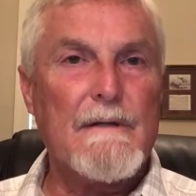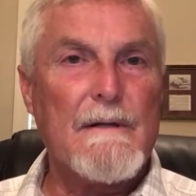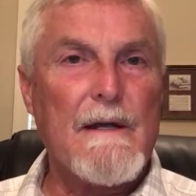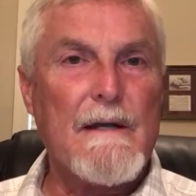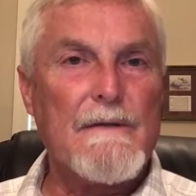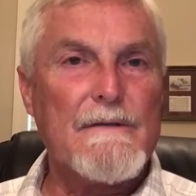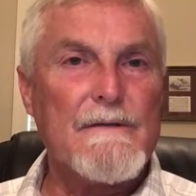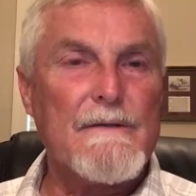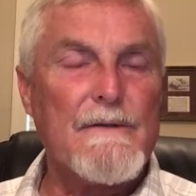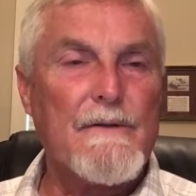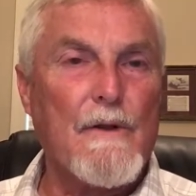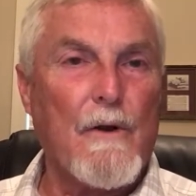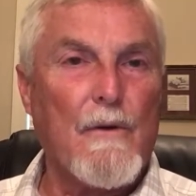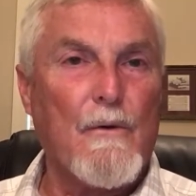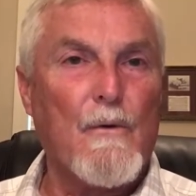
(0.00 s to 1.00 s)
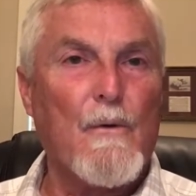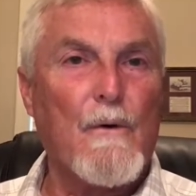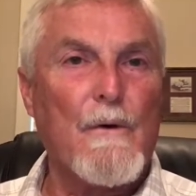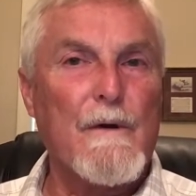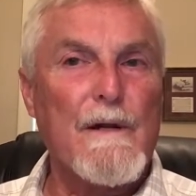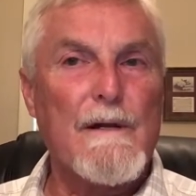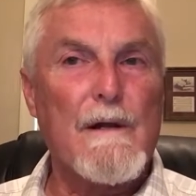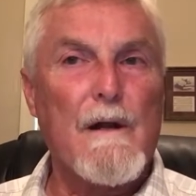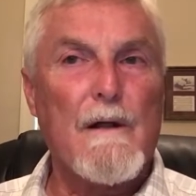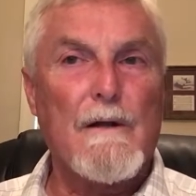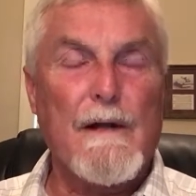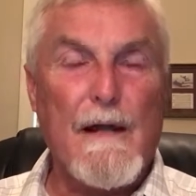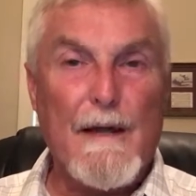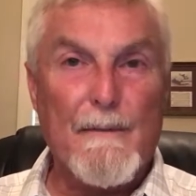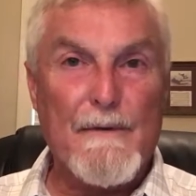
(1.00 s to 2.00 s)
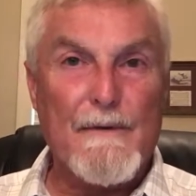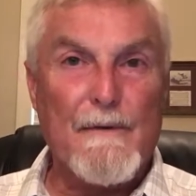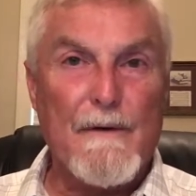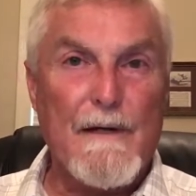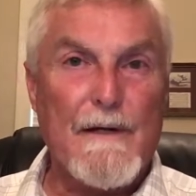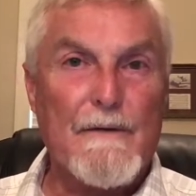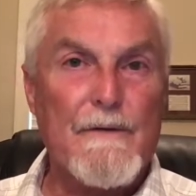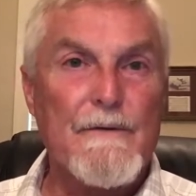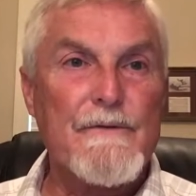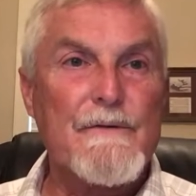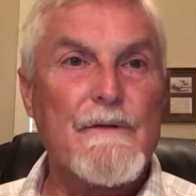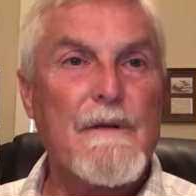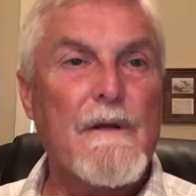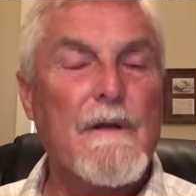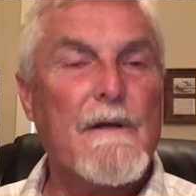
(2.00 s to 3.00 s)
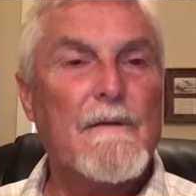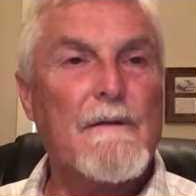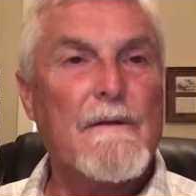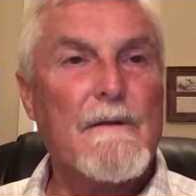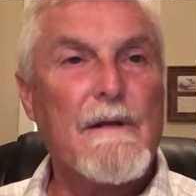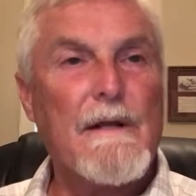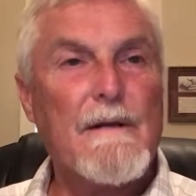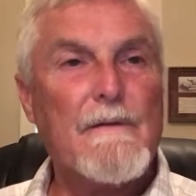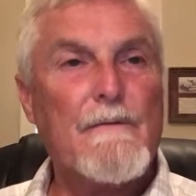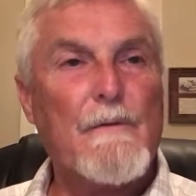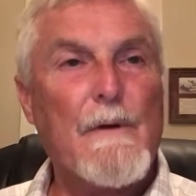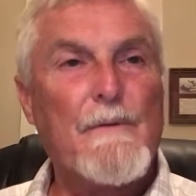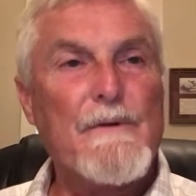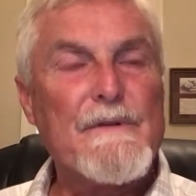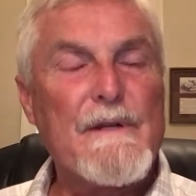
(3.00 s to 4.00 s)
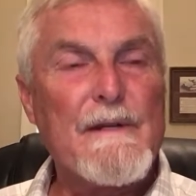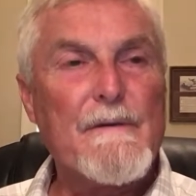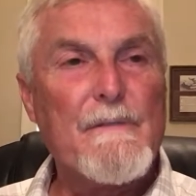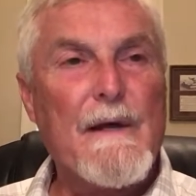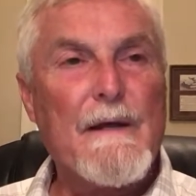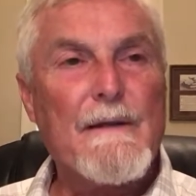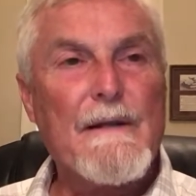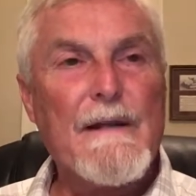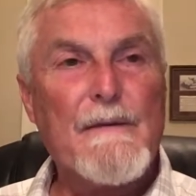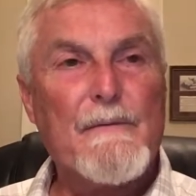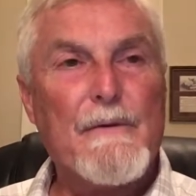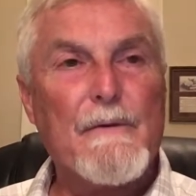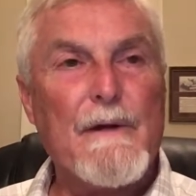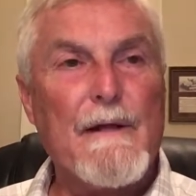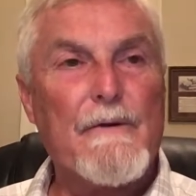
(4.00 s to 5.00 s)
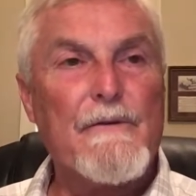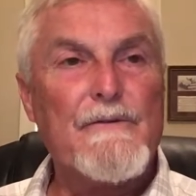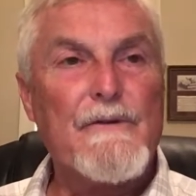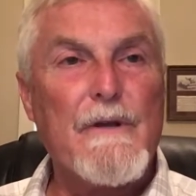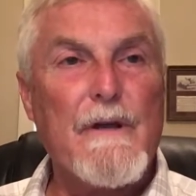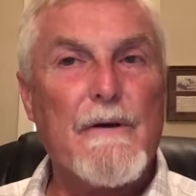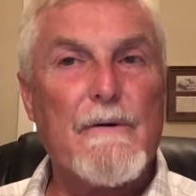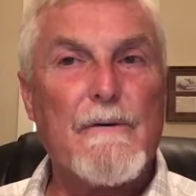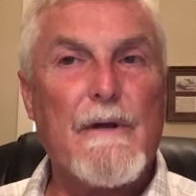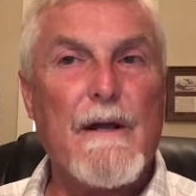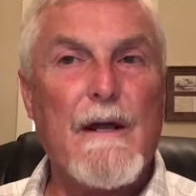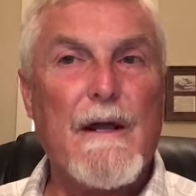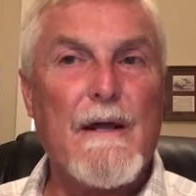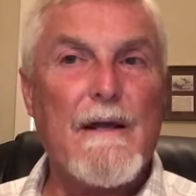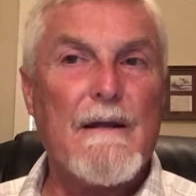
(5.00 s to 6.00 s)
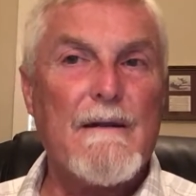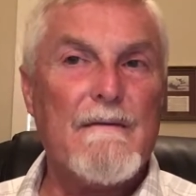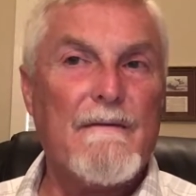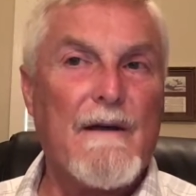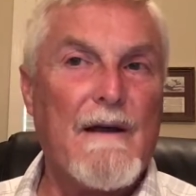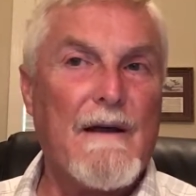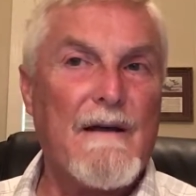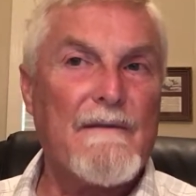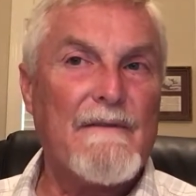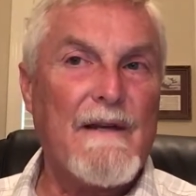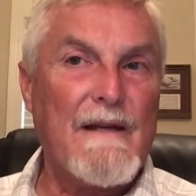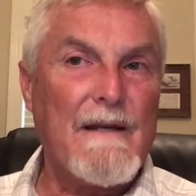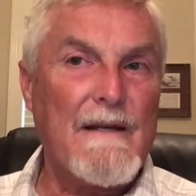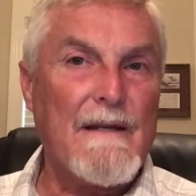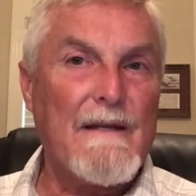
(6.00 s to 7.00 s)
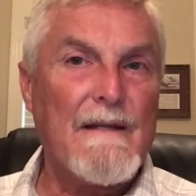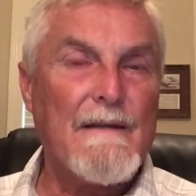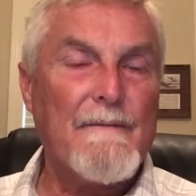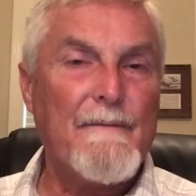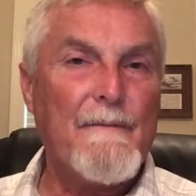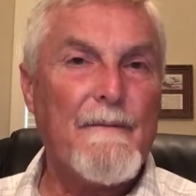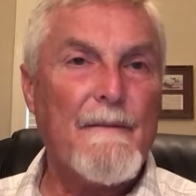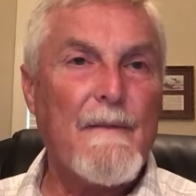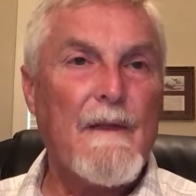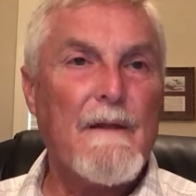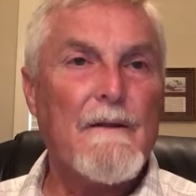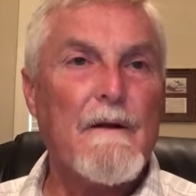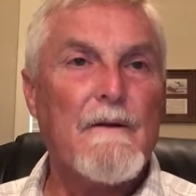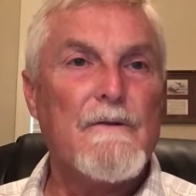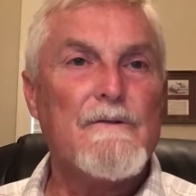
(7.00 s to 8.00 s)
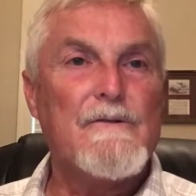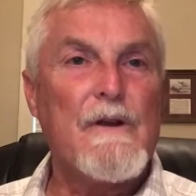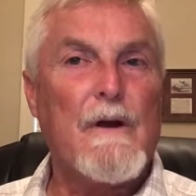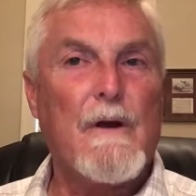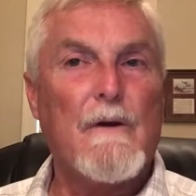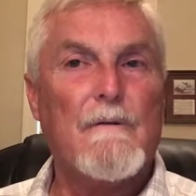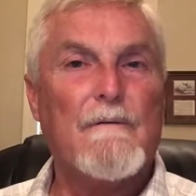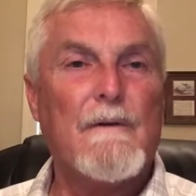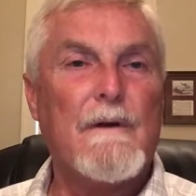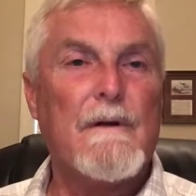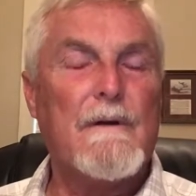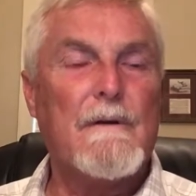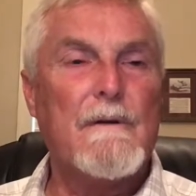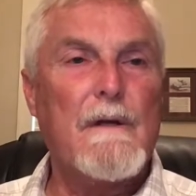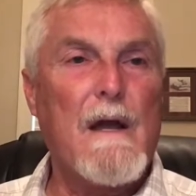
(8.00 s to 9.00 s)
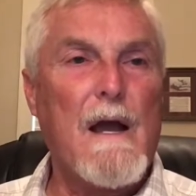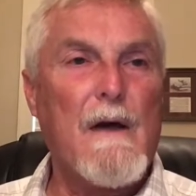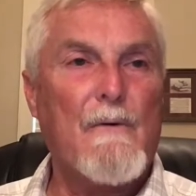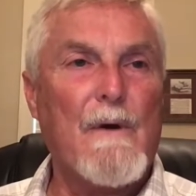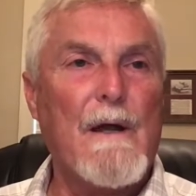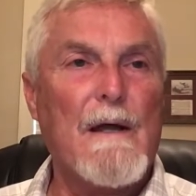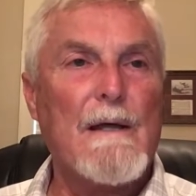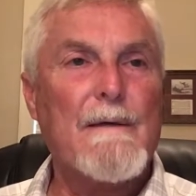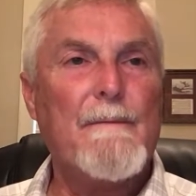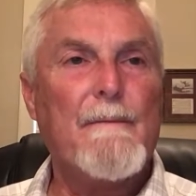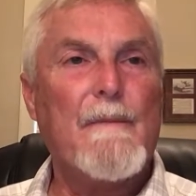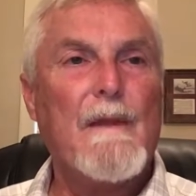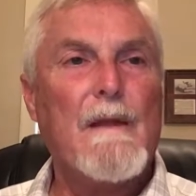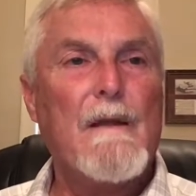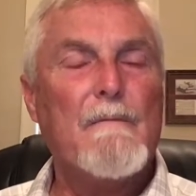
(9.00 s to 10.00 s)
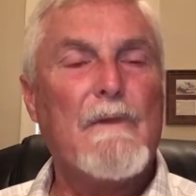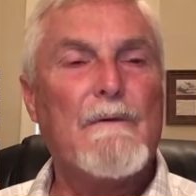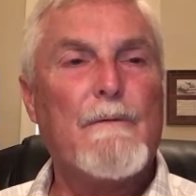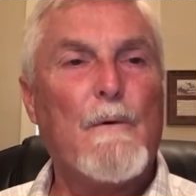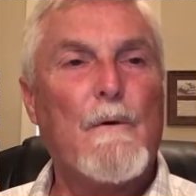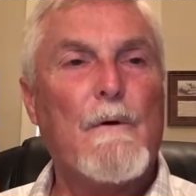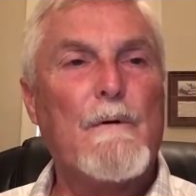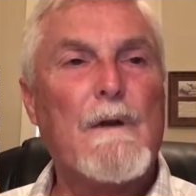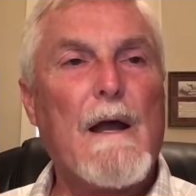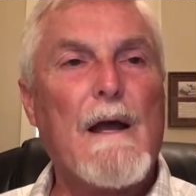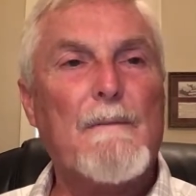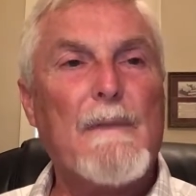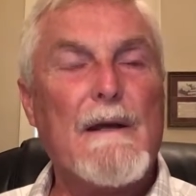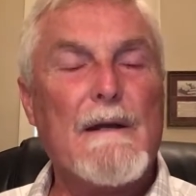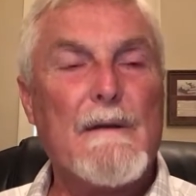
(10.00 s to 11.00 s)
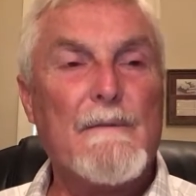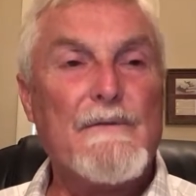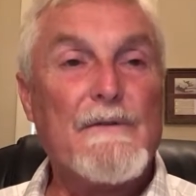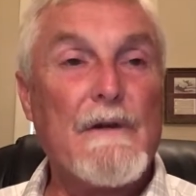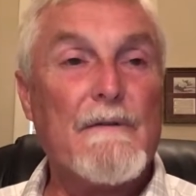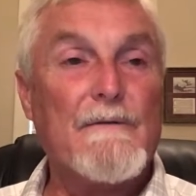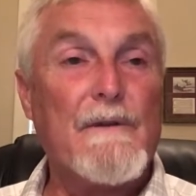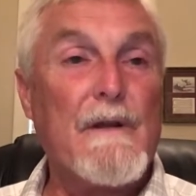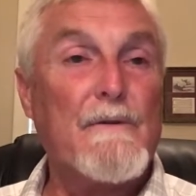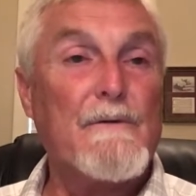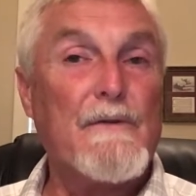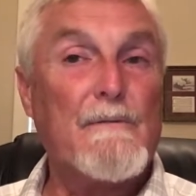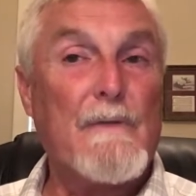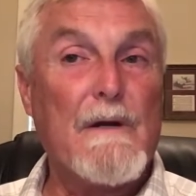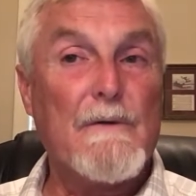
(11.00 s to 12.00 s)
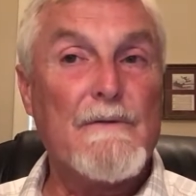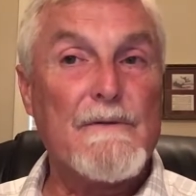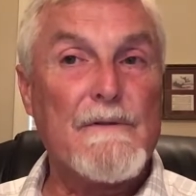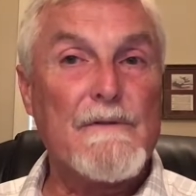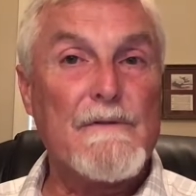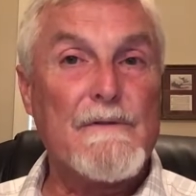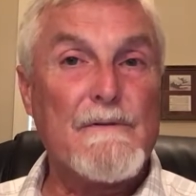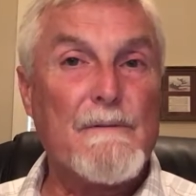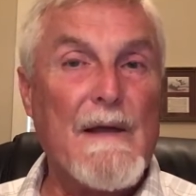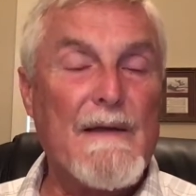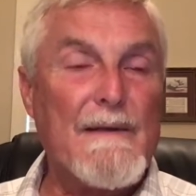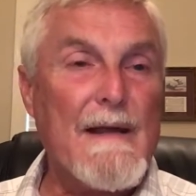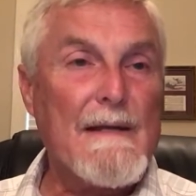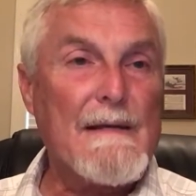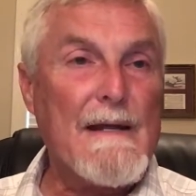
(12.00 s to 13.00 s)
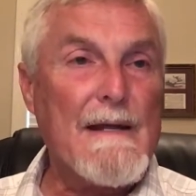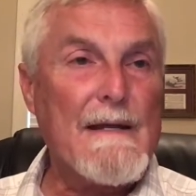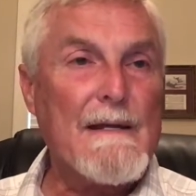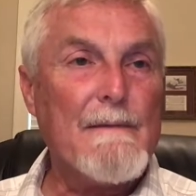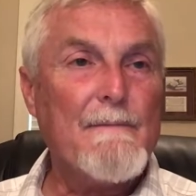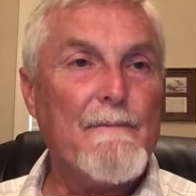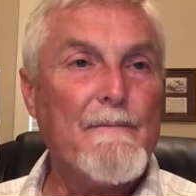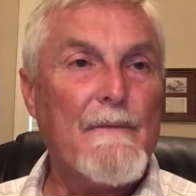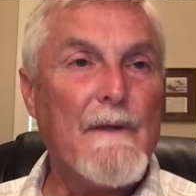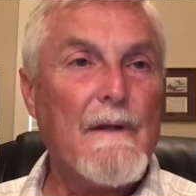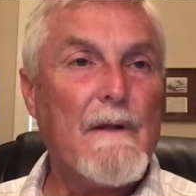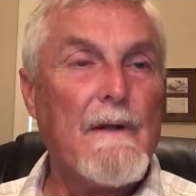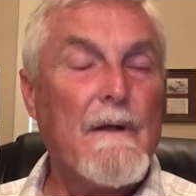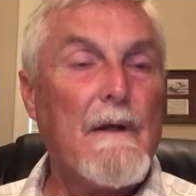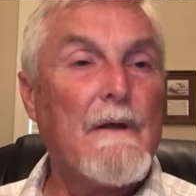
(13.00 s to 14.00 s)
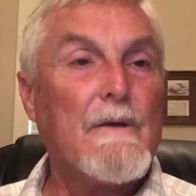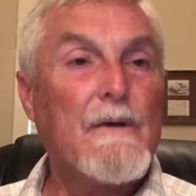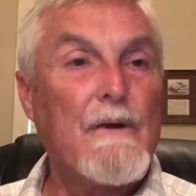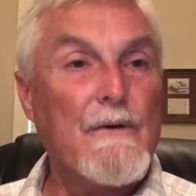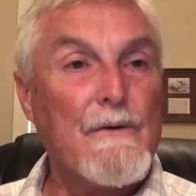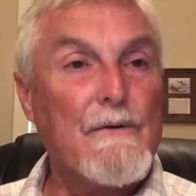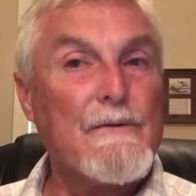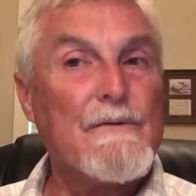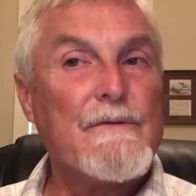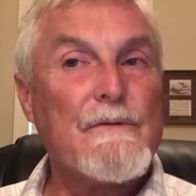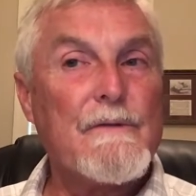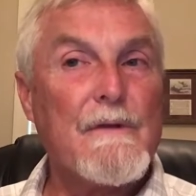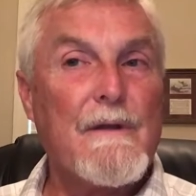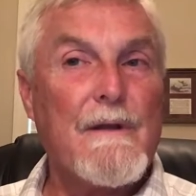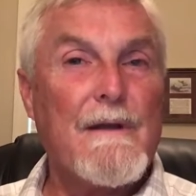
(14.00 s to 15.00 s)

as the Lord in all capital letters, represented by the Hebrew letters Yod, He, Vav, He, Jehovah, Yahweh. Before God made himself known to Moses by that name, Cuz